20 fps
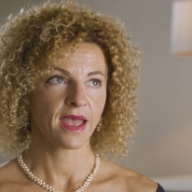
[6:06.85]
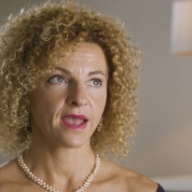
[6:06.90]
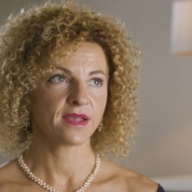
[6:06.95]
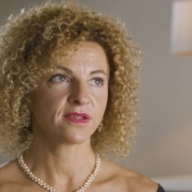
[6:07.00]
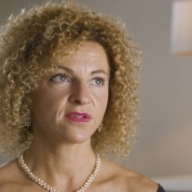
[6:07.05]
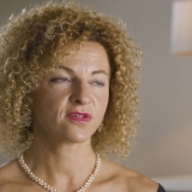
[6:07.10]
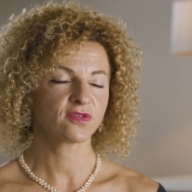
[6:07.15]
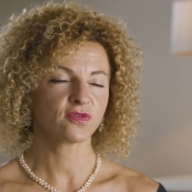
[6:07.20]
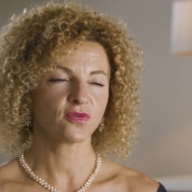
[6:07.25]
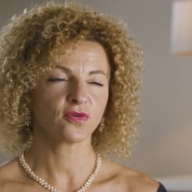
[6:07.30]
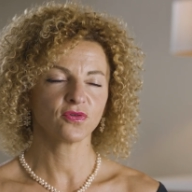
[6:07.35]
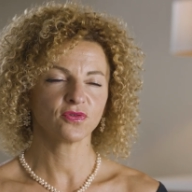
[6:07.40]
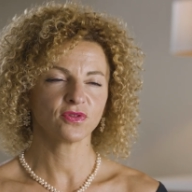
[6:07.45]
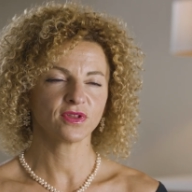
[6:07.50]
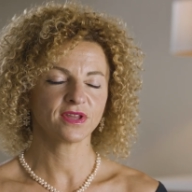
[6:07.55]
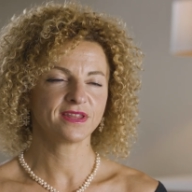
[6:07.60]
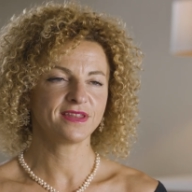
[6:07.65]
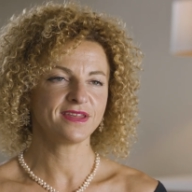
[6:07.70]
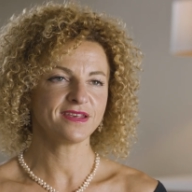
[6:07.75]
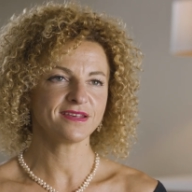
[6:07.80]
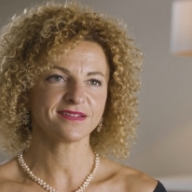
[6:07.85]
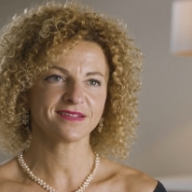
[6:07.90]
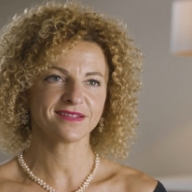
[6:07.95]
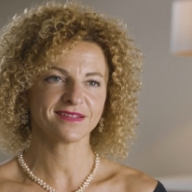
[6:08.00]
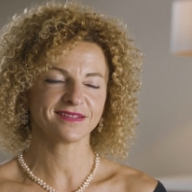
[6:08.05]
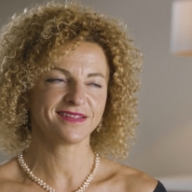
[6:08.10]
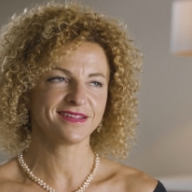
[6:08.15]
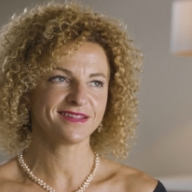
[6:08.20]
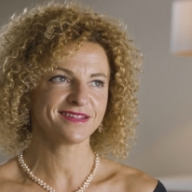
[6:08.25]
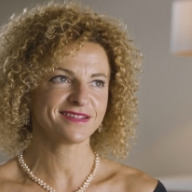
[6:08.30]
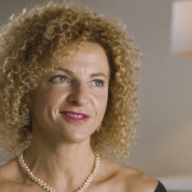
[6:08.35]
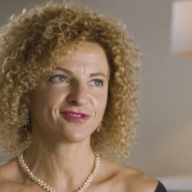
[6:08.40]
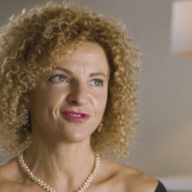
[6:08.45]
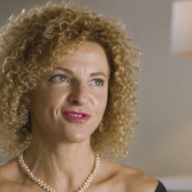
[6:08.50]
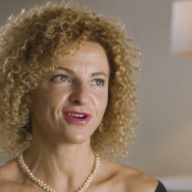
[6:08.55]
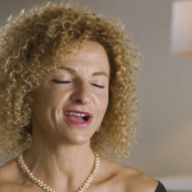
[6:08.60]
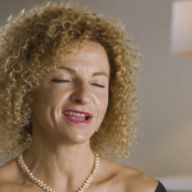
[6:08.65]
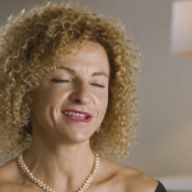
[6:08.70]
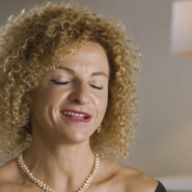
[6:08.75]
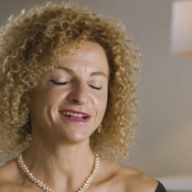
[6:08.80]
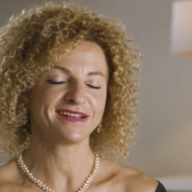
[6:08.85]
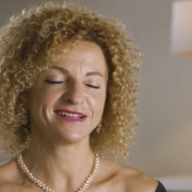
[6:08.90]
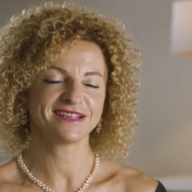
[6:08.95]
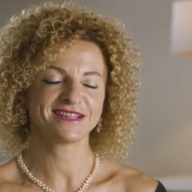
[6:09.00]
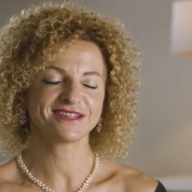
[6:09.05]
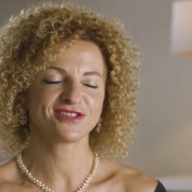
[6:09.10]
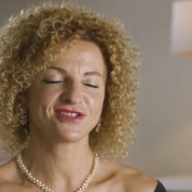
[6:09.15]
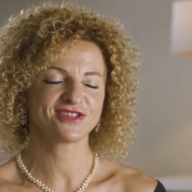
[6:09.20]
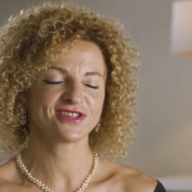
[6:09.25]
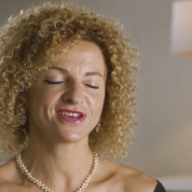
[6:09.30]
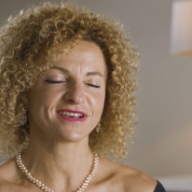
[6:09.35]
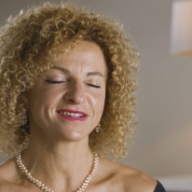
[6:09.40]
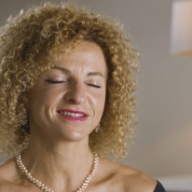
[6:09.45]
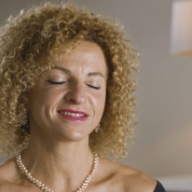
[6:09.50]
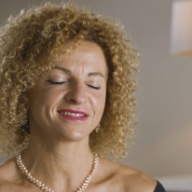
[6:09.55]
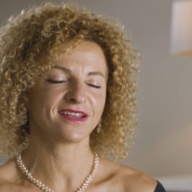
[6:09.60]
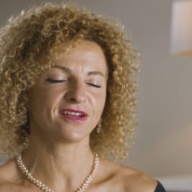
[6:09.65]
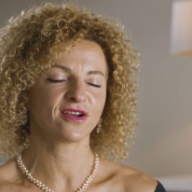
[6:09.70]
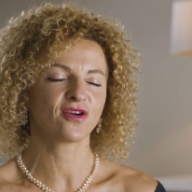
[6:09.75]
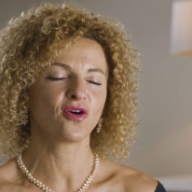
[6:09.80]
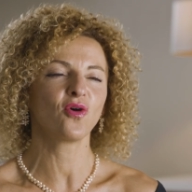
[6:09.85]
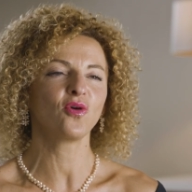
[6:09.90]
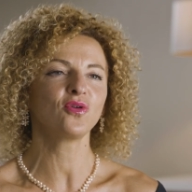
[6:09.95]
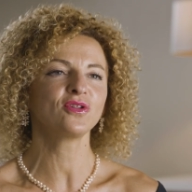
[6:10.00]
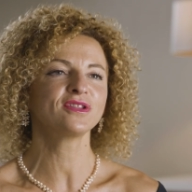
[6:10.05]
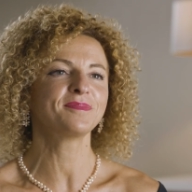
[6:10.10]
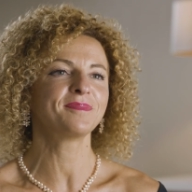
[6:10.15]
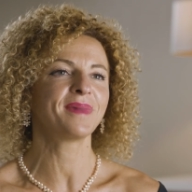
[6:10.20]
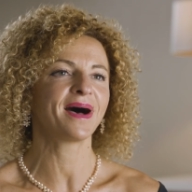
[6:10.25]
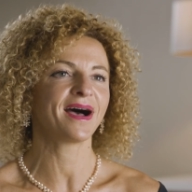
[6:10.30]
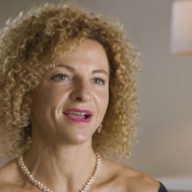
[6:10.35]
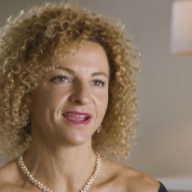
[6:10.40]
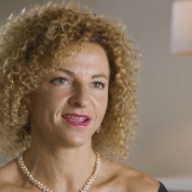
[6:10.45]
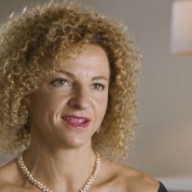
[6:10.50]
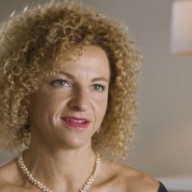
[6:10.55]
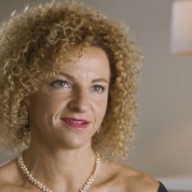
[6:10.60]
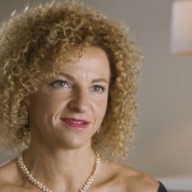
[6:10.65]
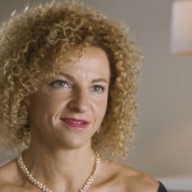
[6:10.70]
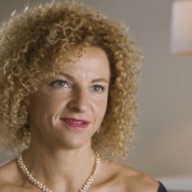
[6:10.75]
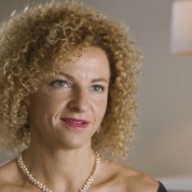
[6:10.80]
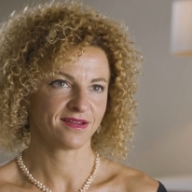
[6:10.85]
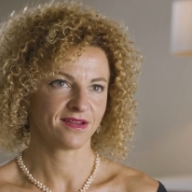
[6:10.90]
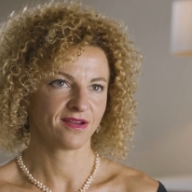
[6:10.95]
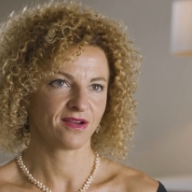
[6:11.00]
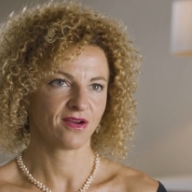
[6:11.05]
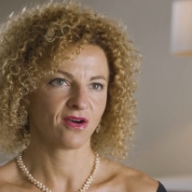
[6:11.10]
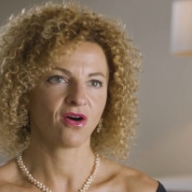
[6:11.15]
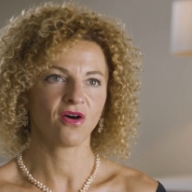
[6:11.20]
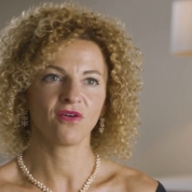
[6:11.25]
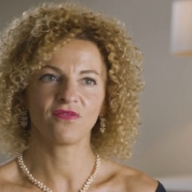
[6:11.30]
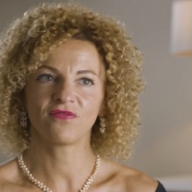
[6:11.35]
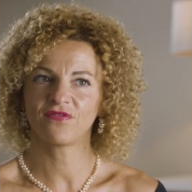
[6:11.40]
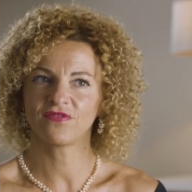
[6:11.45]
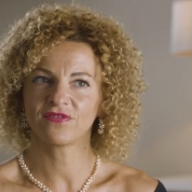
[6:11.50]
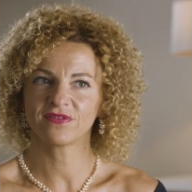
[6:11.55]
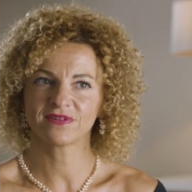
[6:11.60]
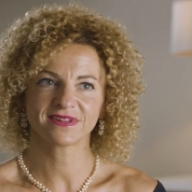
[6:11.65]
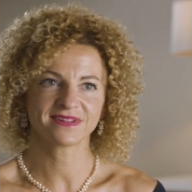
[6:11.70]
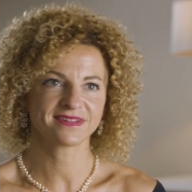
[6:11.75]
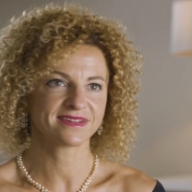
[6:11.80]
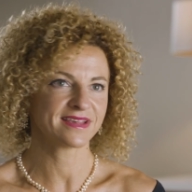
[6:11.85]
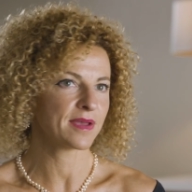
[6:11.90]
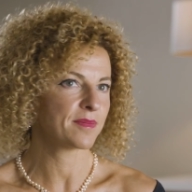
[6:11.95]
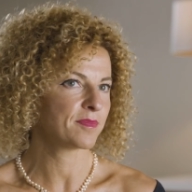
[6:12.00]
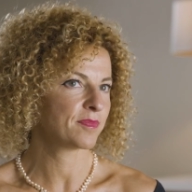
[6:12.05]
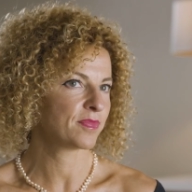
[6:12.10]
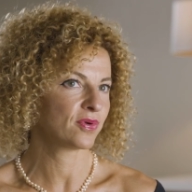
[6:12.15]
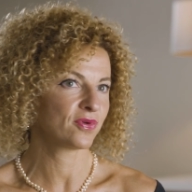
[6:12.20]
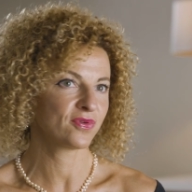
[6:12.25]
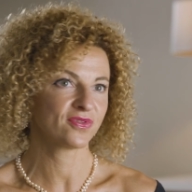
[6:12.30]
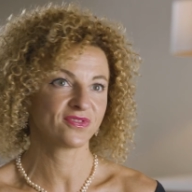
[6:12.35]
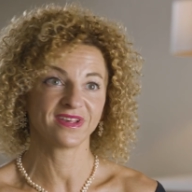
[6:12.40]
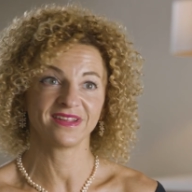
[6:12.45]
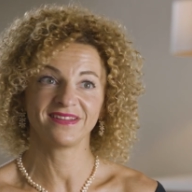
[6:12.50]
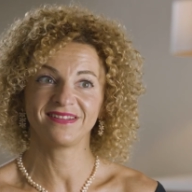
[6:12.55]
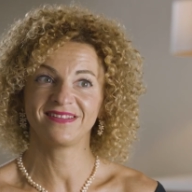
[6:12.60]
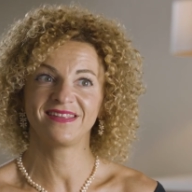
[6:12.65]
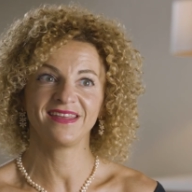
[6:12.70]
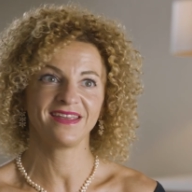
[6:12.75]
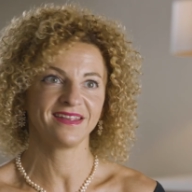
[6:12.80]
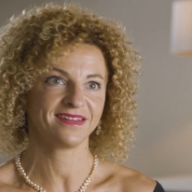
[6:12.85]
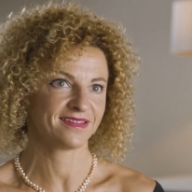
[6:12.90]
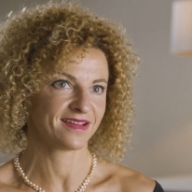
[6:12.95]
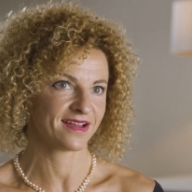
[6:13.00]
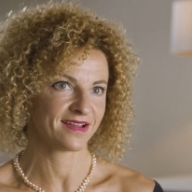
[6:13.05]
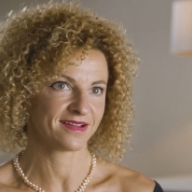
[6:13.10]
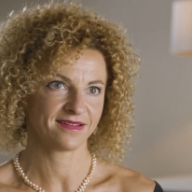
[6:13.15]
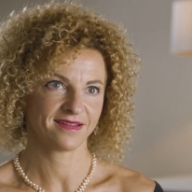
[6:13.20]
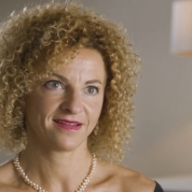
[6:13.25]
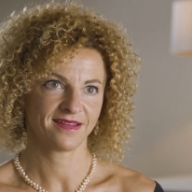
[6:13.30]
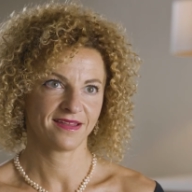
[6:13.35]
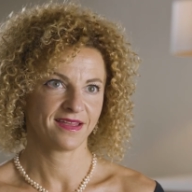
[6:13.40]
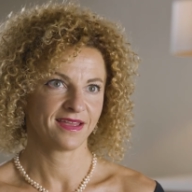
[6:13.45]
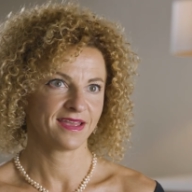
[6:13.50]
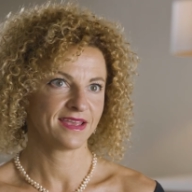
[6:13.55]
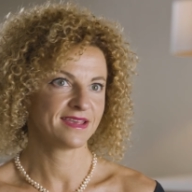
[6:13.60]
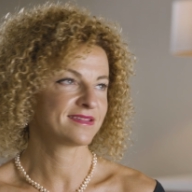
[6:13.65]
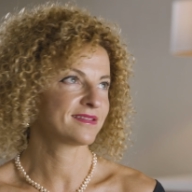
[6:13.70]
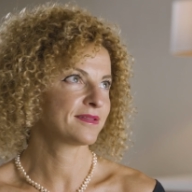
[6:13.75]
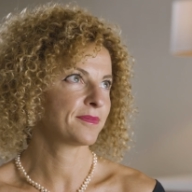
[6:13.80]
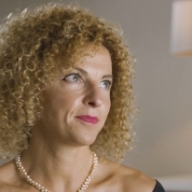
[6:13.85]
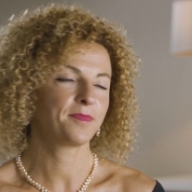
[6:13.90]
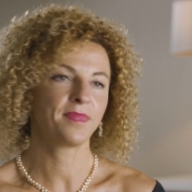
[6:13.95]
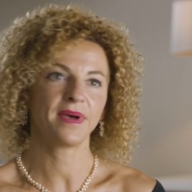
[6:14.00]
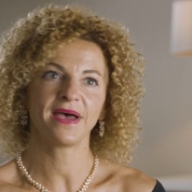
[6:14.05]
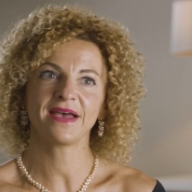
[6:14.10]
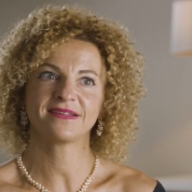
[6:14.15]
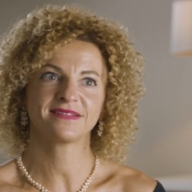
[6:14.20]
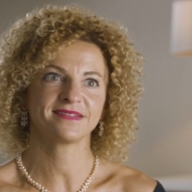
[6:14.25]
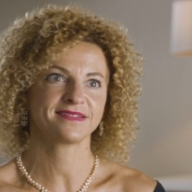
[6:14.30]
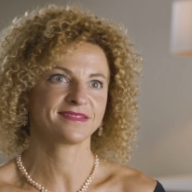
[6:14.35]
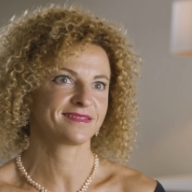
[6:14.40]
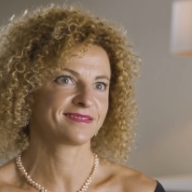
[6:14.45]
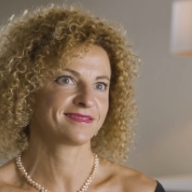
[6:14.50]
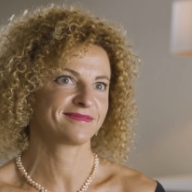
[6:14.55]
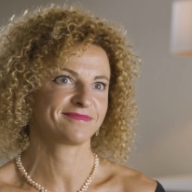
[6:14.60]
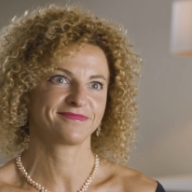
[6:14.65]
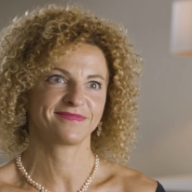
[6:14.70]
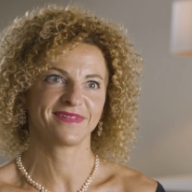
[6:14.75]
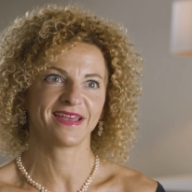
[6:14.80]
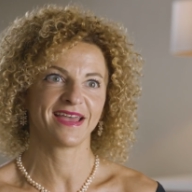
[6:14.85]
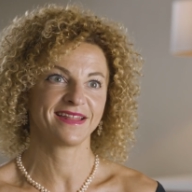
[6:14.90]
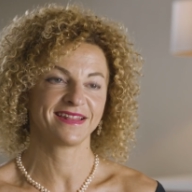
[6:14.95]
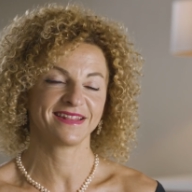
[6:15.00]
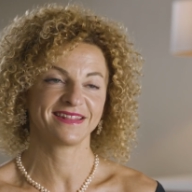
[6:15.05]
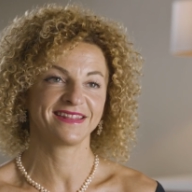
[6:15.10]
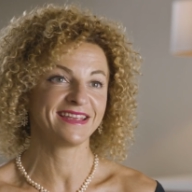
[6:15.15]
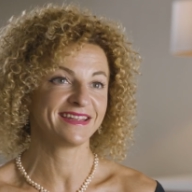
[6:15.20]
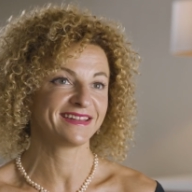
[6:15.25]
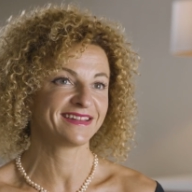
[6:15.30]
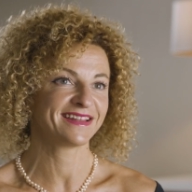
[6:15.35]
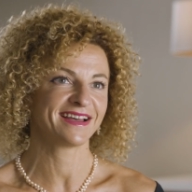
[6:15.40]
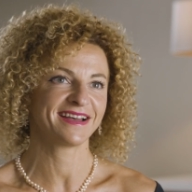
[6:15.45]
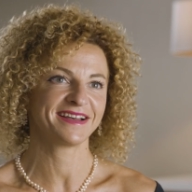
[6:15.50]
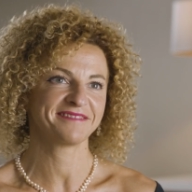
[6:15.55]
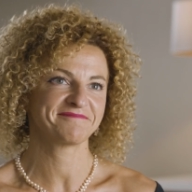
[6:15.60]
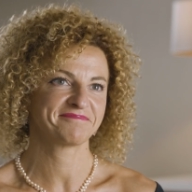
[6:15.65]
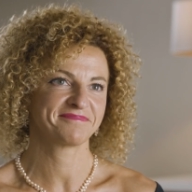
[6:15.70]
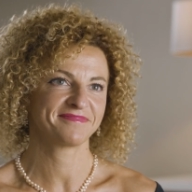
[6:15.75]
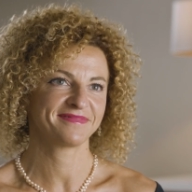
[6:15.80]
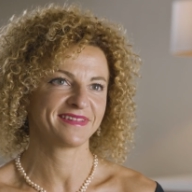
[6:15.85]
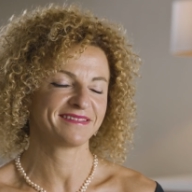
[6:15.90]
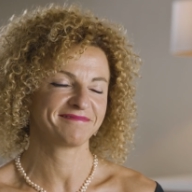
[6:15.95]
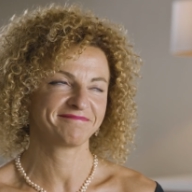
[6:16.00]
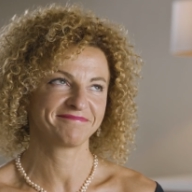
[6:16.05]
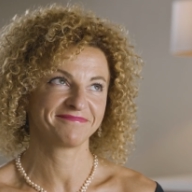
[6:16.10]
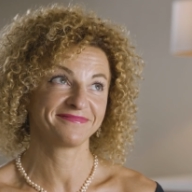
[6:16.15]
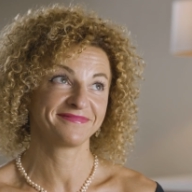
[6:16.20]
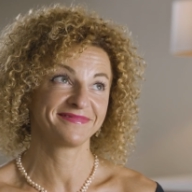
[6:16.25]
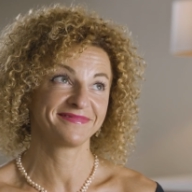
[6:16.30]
And so this, this trial is just a gold mine of samples and data. It's the best uh, data that